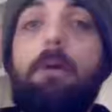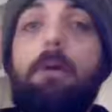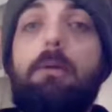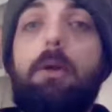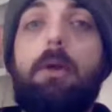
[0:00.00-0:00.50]

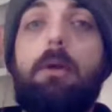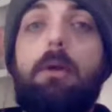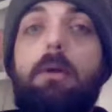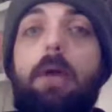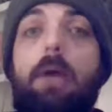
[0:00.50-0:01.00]
man.
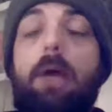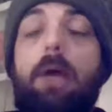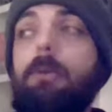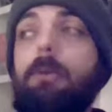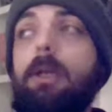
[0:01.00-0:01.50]

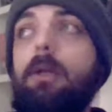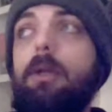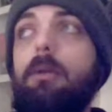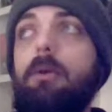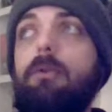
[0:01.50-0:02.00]
After
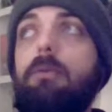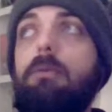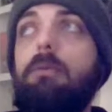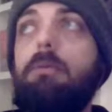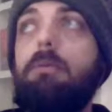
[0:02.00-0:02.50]
Mania
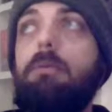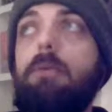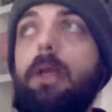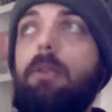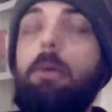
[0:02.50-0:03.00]
looks
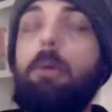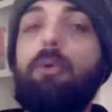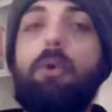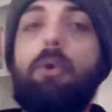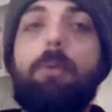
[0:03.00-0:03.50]
like the
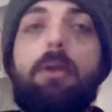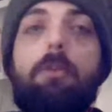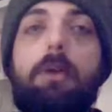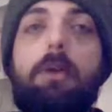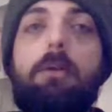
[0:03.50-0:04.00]
most
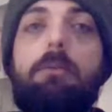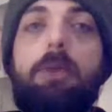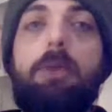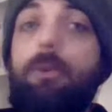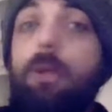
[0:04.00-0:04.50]
open it's
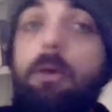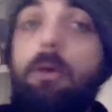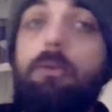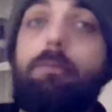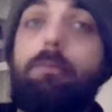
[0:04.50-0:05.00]
been in 3
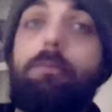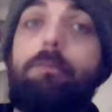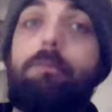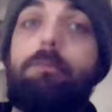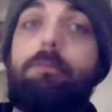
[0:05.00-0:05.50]
years.
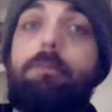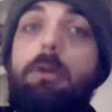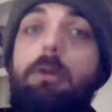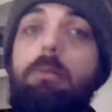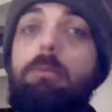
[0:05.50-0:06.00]

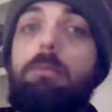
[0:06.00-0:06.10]
So